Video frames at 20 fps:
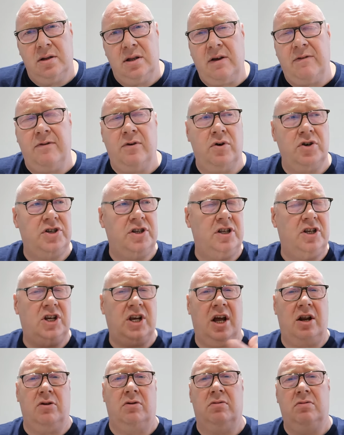They voice the
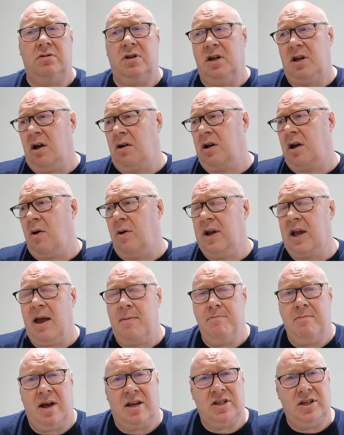channel. They don't go and
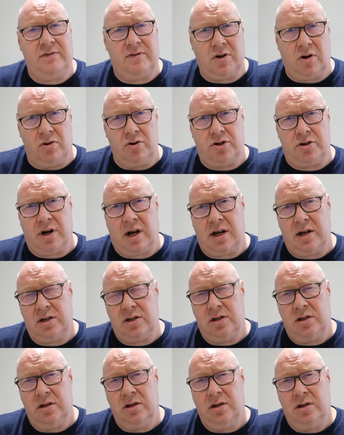get massive
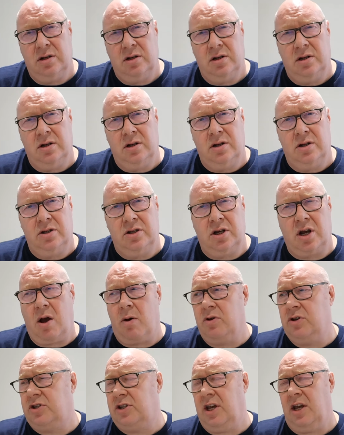contracts to
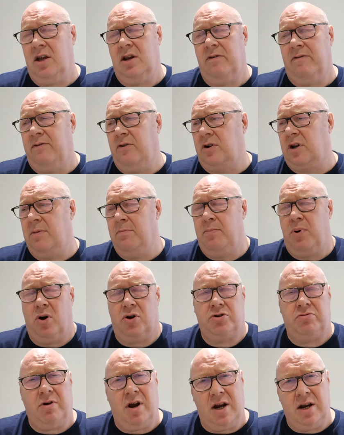go and sit in a fucking
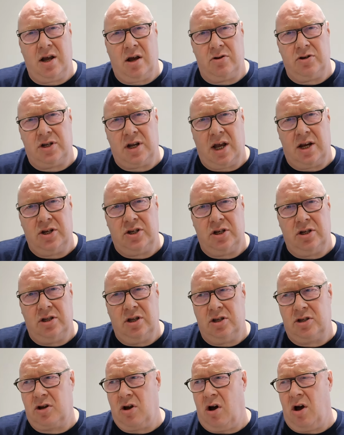posh radio station
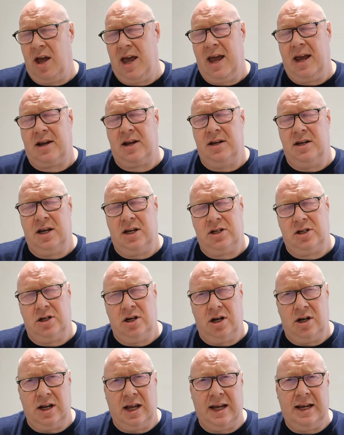that's got air
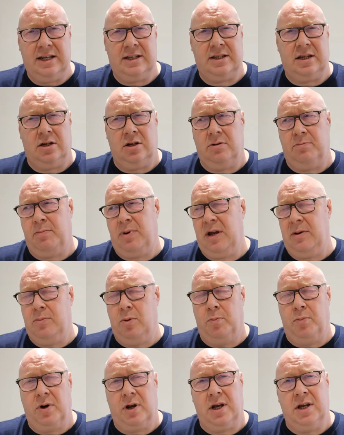conditioning and heating and
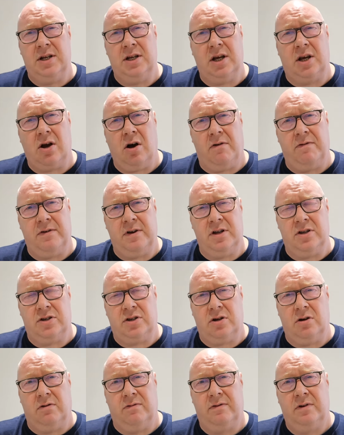people bringing you coffee and
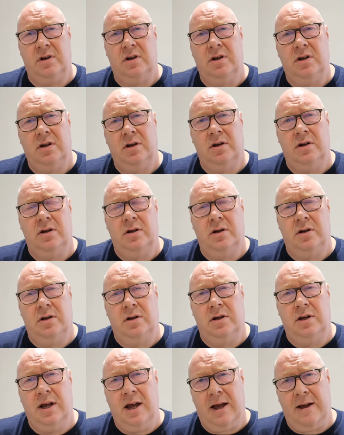stuff.
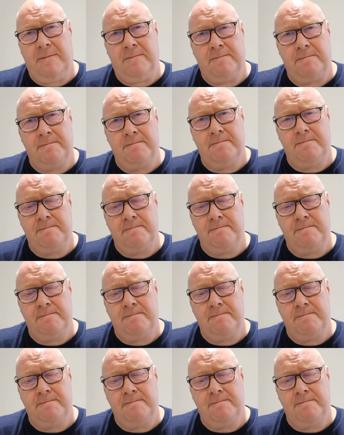Yeah.